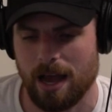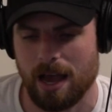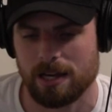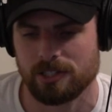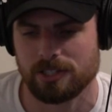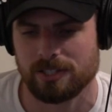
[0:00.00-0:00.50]

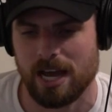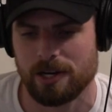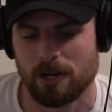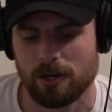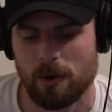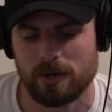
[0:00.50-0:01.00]
I
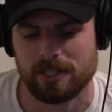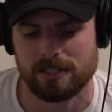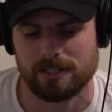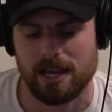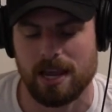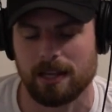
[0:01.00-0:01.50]
don't know what to
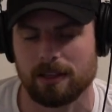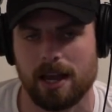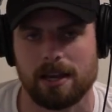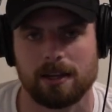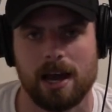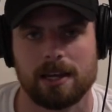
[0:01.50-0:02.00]
say.
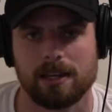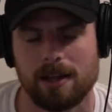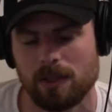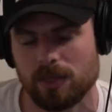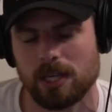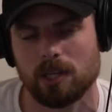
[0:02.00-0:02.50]
Like, I
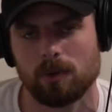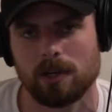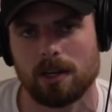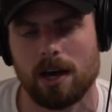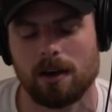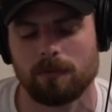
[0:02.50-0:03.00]
can't thank you
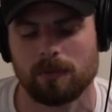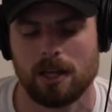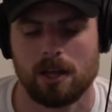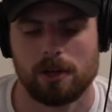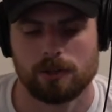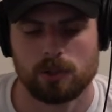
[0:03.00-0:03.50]
enough.
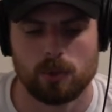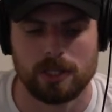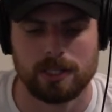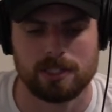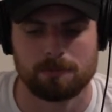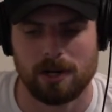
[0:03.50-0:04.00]

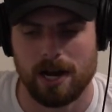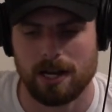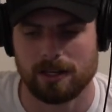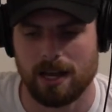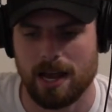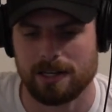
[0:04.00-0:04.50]
Doing these
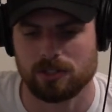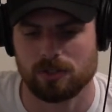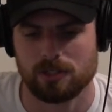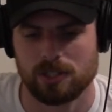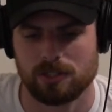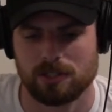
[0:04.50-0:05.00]
podcasts are
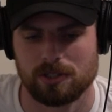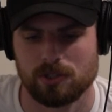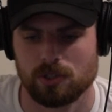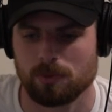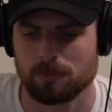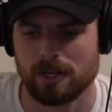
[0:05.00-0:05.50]
just
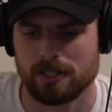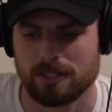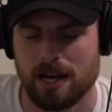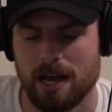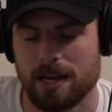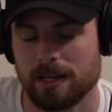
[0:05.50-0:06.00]
super
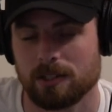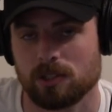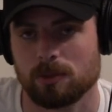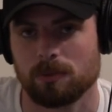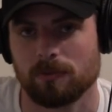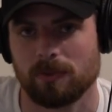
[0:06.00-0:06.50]
exciting and
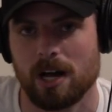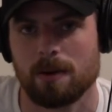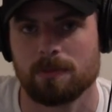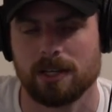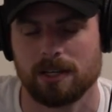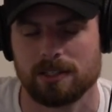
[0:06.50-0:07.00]
super
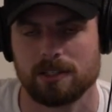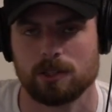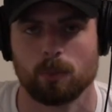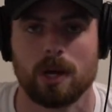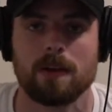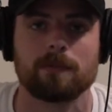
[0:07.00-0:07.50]
fun because it's a
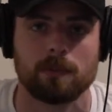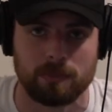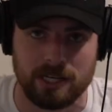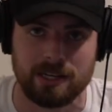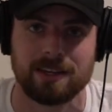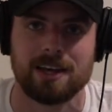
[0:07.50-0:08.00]
way for
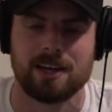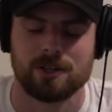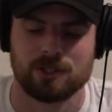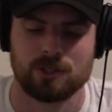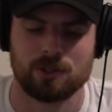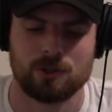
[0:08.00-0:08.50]
me
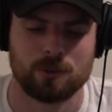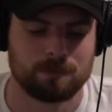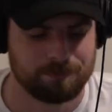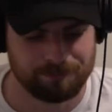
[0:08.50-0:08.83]
to